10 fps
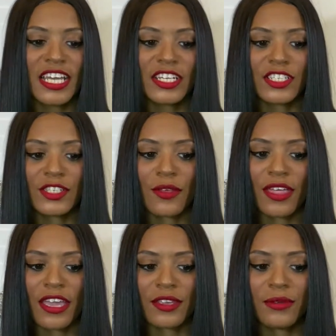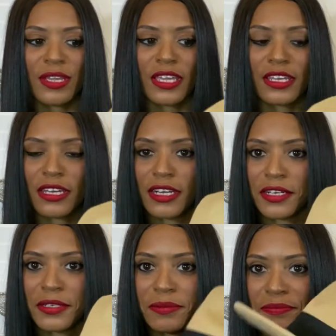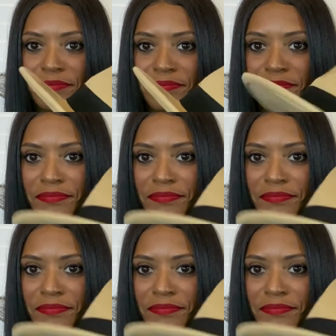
so that you can, um,